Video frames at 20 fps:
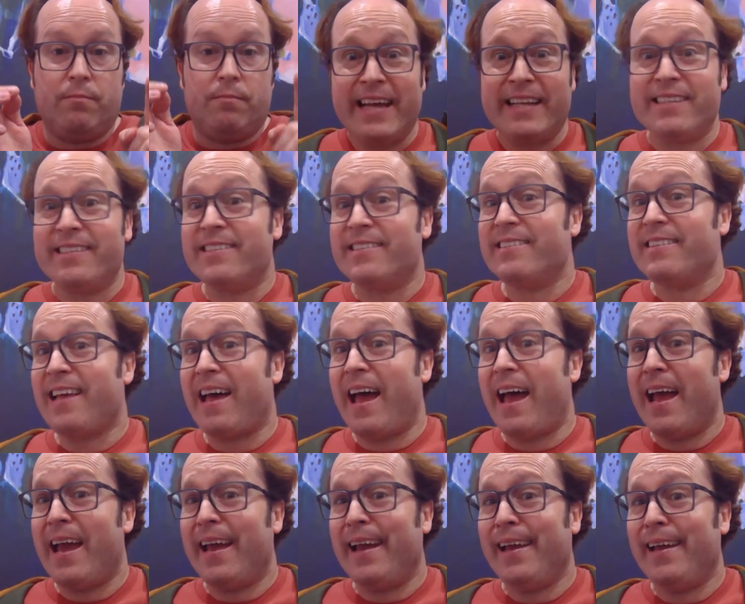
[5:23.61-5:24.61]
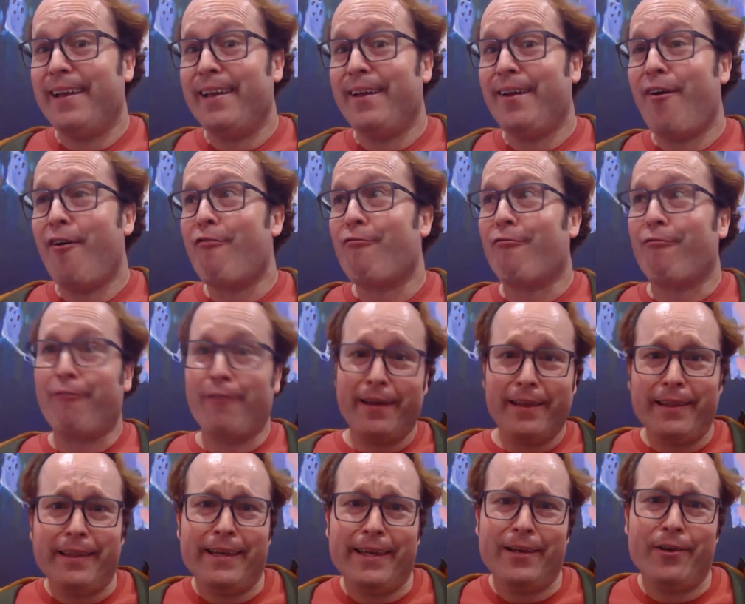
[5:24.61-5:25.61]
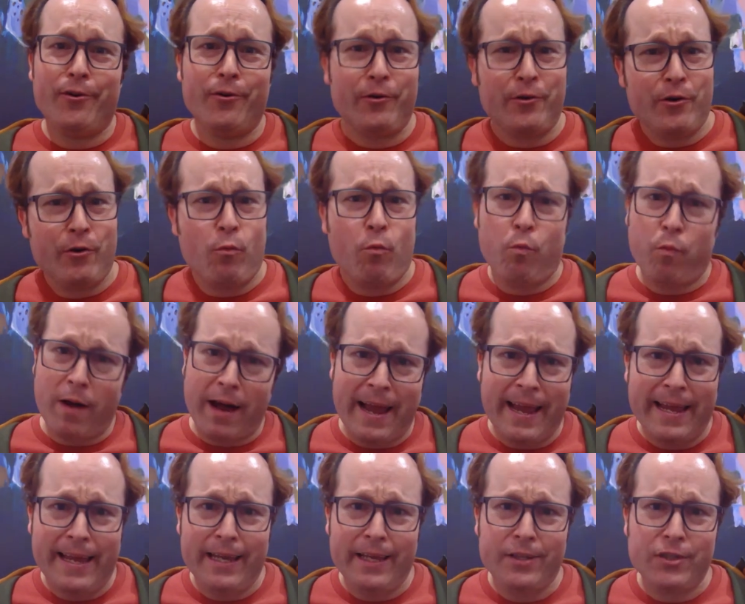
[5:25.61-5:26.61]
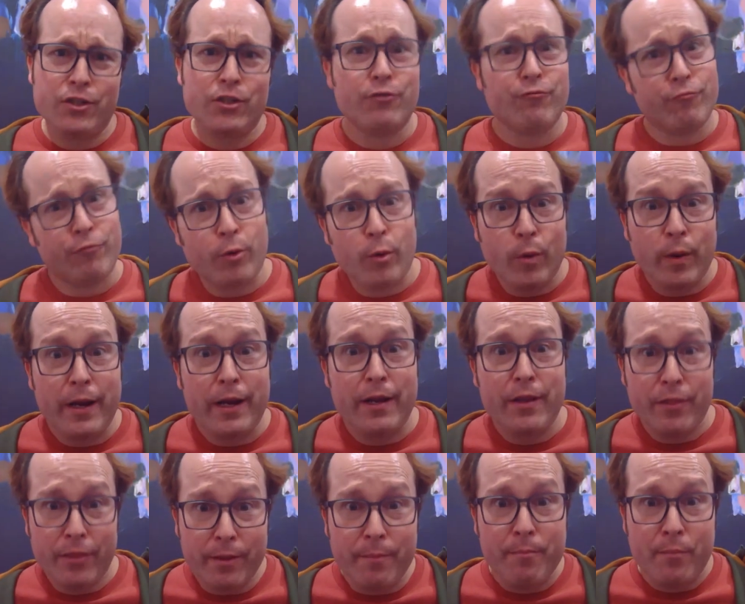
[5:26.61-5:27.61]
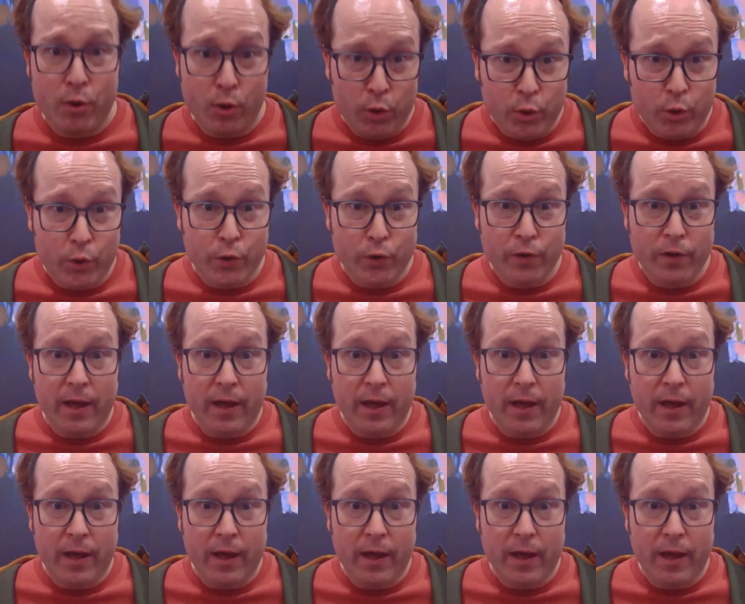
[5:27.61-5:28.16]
That's a really good way to ruin the mood.